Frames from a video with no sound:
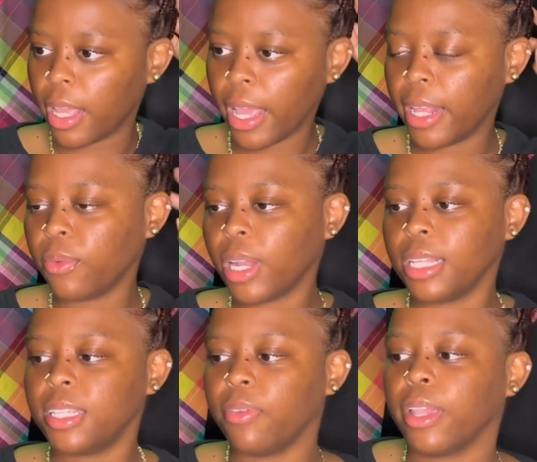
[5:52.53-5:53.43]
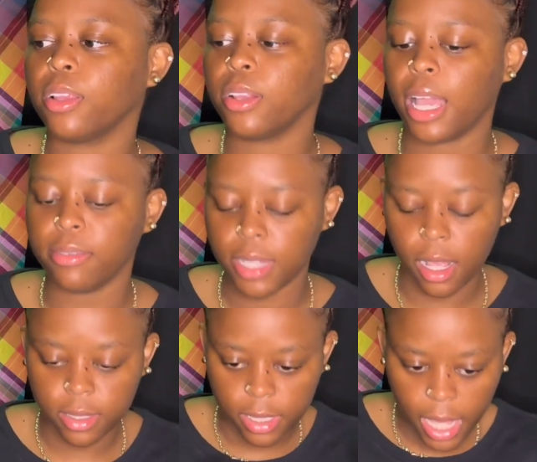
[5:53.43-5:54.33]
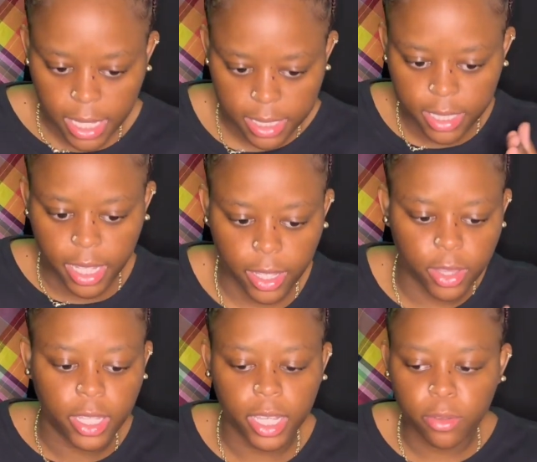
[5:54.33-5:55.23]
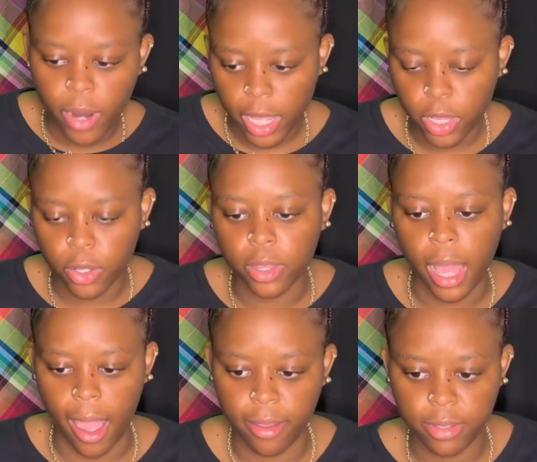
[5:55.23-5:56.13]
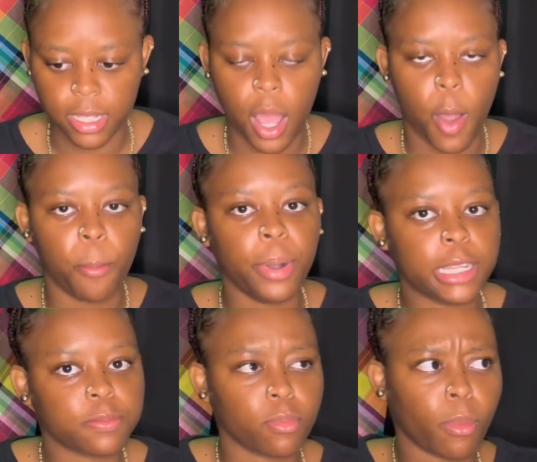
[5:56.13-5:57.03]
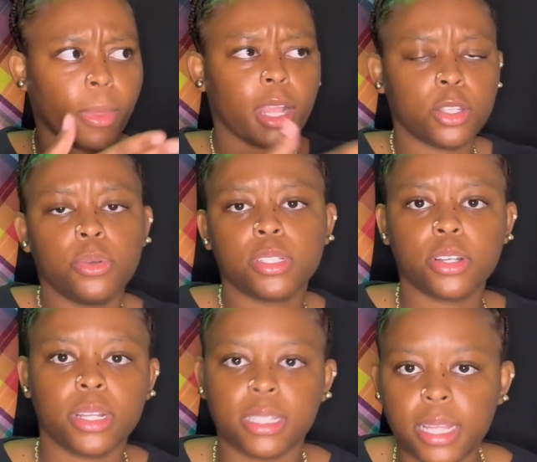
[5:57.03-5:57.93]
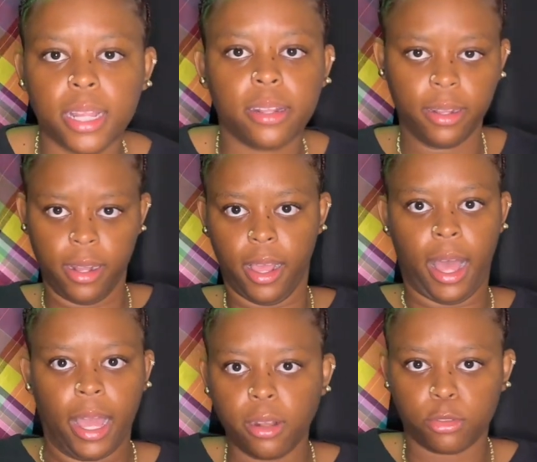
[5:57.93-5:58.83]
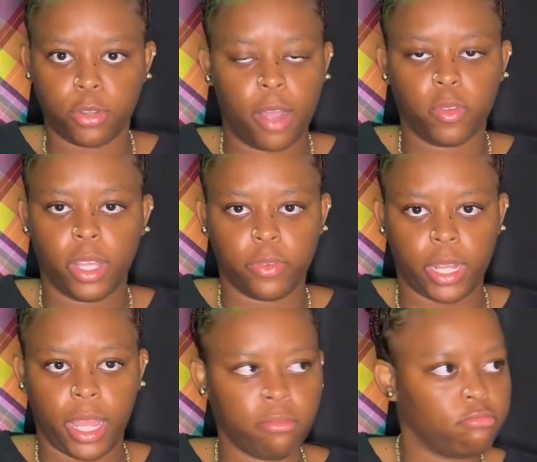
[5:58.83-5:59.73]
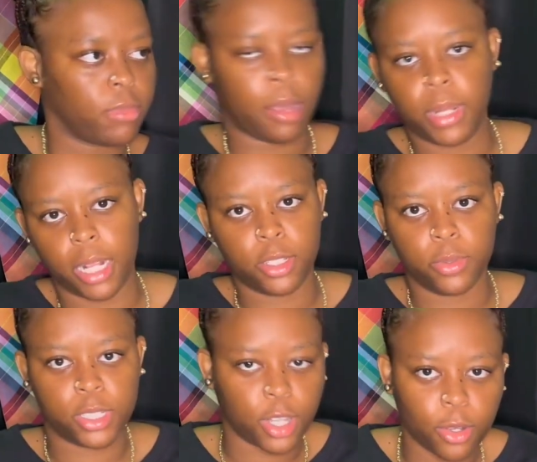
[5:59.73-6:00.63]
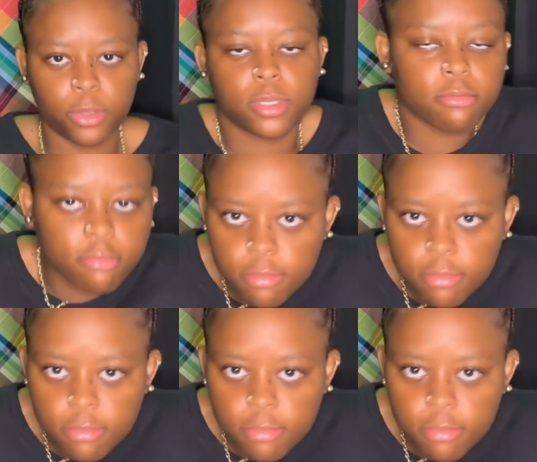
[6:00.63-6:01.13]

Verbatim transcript: And when I say regular lifestyles, yes, they lead regular lives, but to a certain extent, I don't travel every day. I'm not doing shows.